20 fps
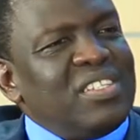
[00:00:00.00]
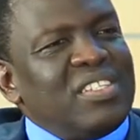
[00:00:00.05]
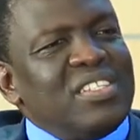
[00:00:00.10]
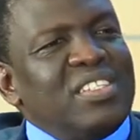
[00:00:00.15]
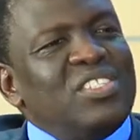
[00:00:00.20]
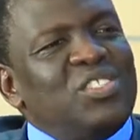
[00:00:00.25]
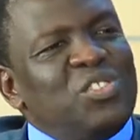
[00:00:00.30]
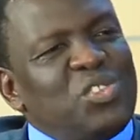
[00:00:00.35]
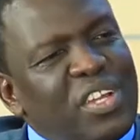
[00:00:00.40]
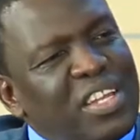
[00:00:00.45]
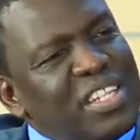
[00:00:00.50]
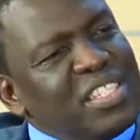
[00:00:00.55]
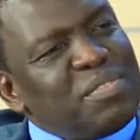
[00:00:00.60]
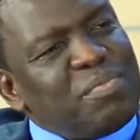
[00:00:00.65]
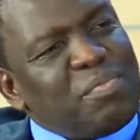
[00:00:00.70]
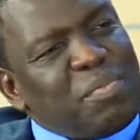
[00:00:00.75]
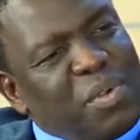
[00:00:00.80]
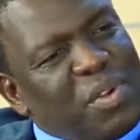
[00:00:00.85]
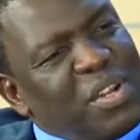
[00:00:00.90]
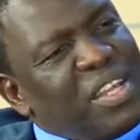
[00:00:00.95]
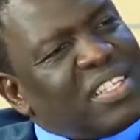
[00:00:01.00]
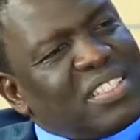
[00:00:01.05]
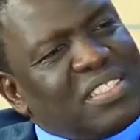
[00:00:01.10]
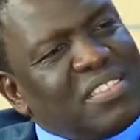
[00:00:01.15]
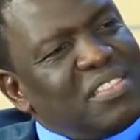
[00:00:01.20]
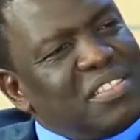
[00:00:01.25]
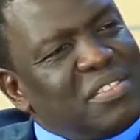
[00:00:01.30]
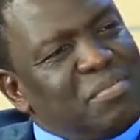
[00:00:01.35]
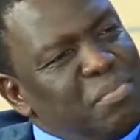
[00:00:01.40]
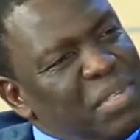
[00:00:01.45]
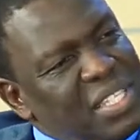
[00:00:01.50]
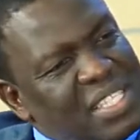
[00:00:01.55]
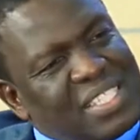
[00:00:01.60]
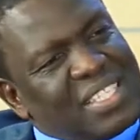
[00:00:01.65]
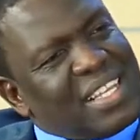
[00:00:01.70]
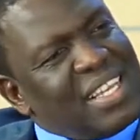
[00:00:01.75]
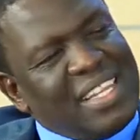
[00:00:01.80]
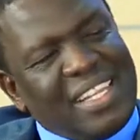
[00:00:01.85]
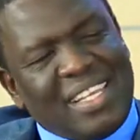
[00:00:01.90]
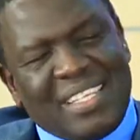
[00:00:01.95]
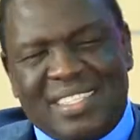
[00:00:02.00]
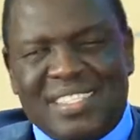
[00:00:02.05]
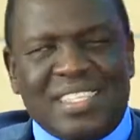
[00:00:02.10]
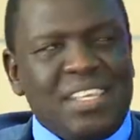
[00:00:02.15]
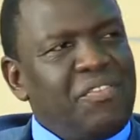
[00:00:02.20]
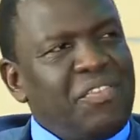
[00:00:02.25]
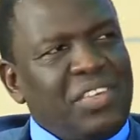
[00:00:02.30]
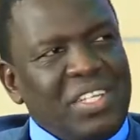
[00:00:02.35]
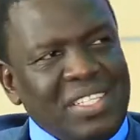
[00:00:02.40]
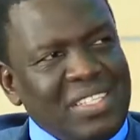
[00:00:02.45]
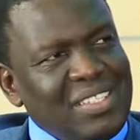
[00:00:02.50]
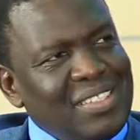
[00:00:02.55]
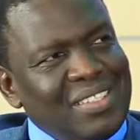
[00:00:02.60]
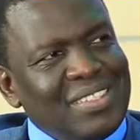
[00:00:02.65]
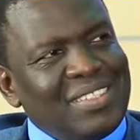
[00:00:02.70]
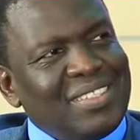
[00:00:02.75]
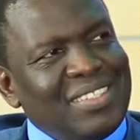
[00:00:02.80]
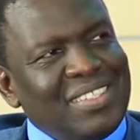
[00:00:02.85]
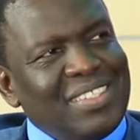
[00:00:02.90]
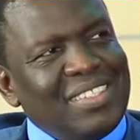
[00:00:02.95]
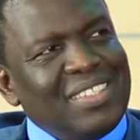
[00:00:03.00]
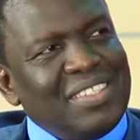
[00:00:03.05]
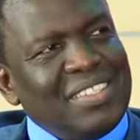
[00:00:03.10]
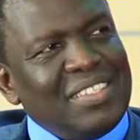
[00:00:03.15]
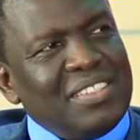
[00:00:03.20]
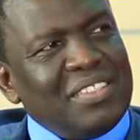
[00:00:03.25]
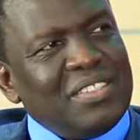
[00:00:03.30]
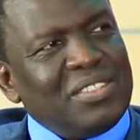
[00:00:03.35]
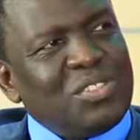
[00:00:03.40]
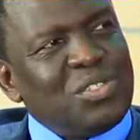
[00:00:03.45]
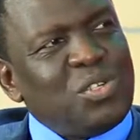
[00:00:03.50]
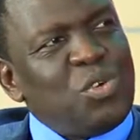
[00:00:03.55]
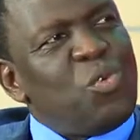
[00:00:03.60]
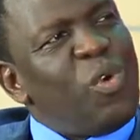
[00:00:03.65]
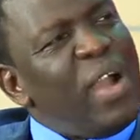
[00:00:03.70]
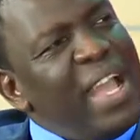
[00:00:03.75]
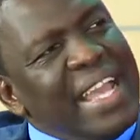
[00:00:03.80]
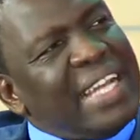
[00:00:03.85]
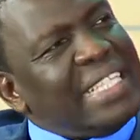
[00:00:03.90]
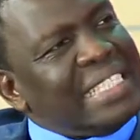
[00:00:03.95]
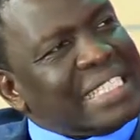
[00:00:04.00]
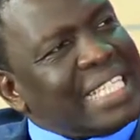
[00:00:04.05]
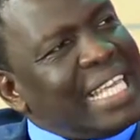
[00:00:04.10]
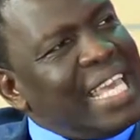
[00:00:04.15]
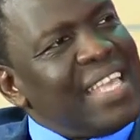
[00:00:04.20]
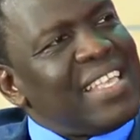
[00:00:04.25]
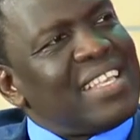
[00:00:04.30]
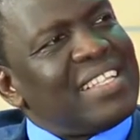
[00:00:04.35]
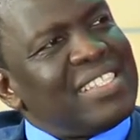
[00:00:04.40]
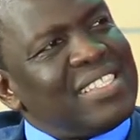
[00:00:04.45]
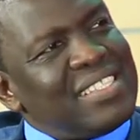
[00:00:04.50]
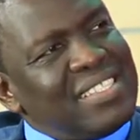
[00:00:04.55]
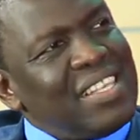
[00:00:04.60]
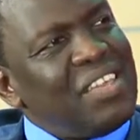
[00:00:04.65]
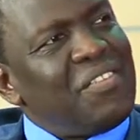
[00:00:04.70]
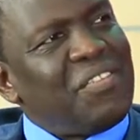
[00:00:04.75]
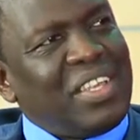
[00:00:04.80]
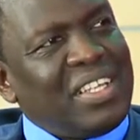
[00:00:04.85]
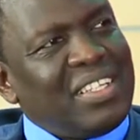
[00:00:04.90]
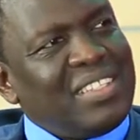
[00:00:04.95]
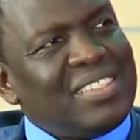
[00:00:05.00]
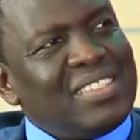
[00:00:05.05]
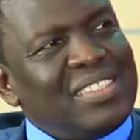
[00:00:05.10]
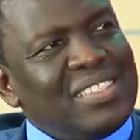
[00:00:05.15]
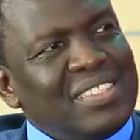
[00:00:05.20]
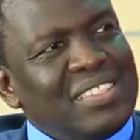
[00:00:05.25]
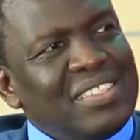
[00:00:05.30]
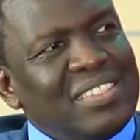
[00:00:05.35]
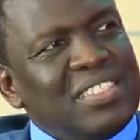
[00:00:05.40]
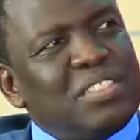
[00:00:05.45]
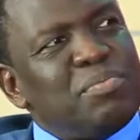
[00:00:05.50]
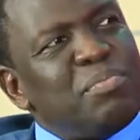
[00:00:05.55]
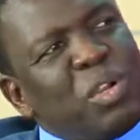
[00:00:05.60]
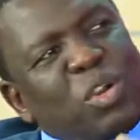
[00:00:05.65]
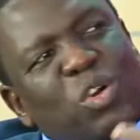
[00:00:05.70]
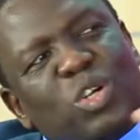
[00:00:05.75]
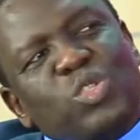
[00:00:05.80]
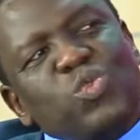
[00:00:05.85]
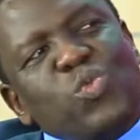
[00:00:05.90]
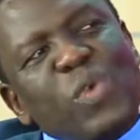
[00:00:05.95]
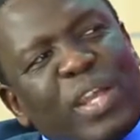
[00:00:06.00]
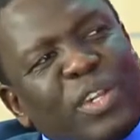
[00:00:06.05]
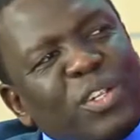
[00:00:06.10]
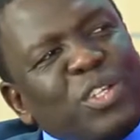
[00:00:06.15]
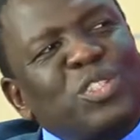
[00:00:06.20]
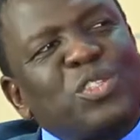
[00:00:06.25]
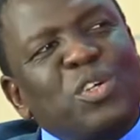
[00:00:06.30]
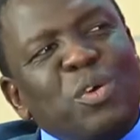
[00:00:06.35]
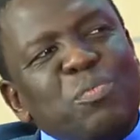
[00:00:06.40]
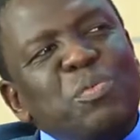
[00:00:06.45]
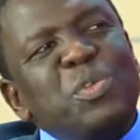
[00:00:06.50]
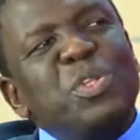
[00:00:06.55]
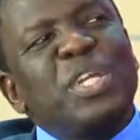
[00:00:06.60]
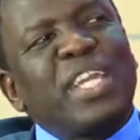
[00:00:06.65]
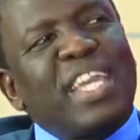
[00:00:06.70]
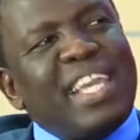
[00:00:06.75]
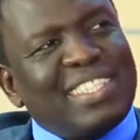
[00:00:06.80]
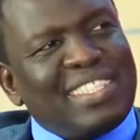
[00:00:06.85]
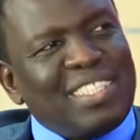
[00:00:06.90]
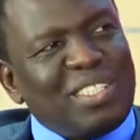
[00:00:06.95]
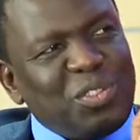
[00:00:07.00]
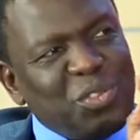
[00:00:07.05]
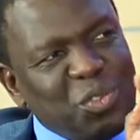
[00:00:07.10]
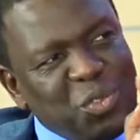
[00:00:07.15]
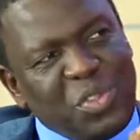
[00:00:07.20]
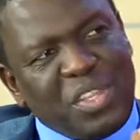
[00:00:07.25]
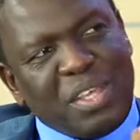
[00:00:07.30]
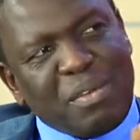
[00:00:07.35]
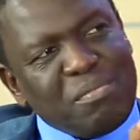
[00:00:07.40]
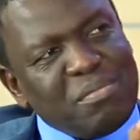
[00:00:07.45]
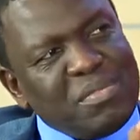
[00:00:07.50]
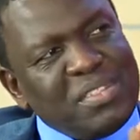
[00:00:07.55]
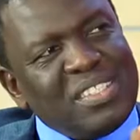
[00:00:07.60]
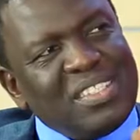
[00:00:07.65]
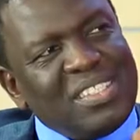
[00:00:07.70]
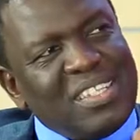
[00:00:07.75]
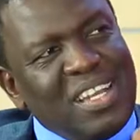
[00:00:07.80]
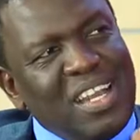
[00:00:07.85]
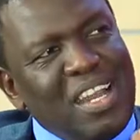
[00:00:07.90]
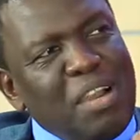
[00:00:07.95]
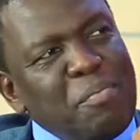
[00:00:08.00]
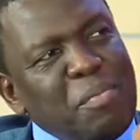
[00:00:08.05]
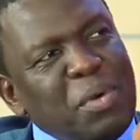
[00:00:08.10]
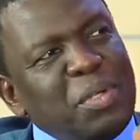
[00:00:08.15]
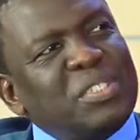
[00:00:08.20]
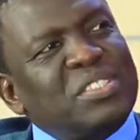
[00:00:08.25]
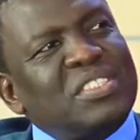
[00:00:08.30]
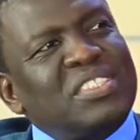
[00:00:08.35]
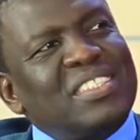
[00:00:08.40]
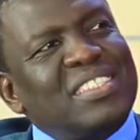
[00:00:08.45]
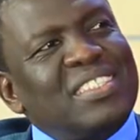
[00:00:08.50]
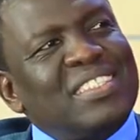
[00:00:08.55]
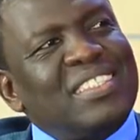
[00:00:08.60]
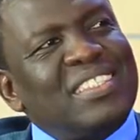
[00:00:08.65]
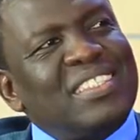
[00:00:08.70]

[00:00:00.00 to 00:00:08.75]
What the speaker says: Insurance products is basically a saving. So why aren't Kenyans saving? It's because we are not communicating to them about